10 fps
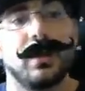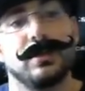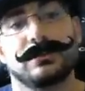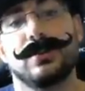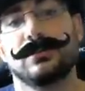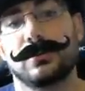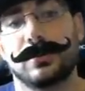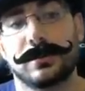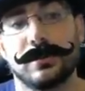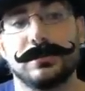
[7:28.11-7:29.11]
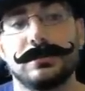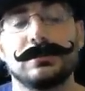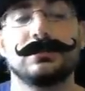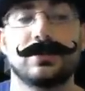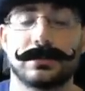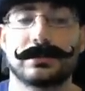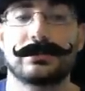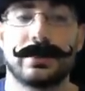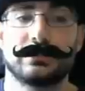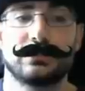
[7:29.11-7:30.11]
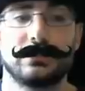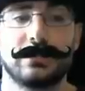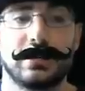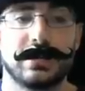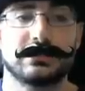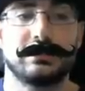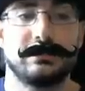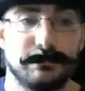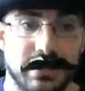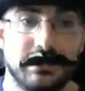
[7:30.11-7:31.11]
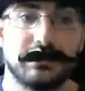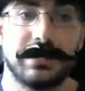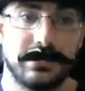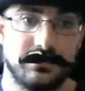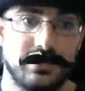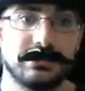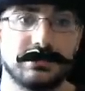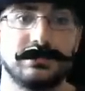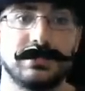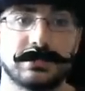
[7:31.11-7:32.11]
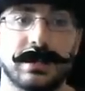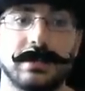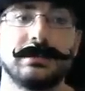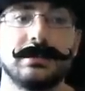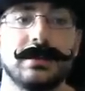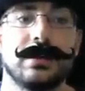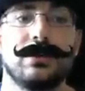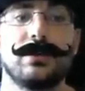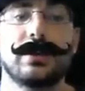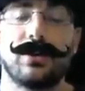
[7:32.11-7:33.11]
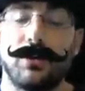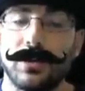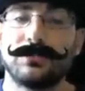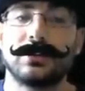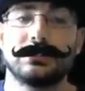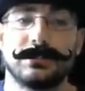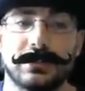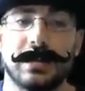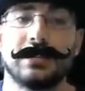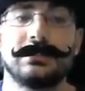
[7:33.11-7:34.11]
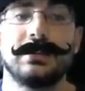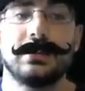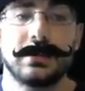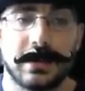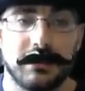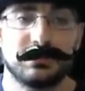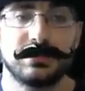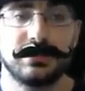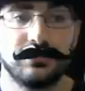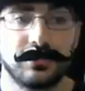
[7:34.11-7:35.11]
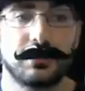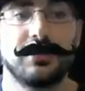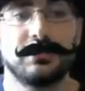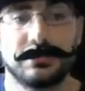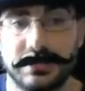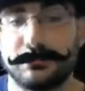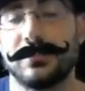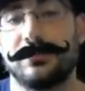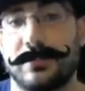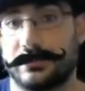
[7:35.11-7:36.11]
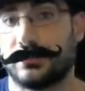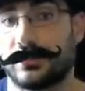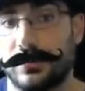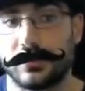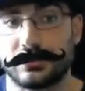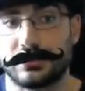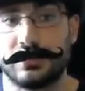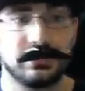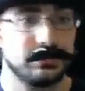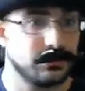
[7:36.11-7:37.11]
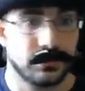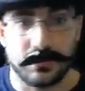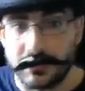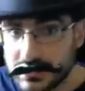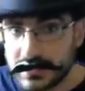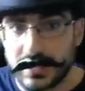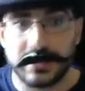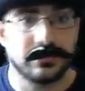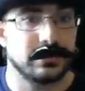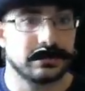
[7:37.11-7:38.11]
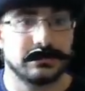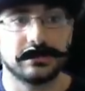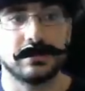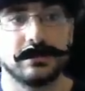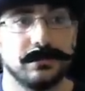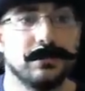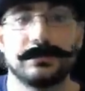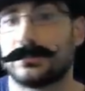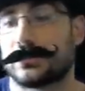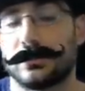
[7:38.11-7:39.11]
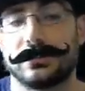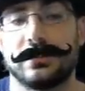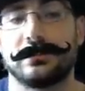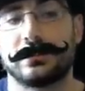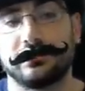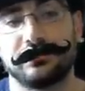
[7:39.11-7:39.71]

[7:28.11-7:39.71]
So to conclude, Dr. Watson has a minimally invasive design where all functionality comes in the form of simple function calls and there is no command line or external tools or whatever.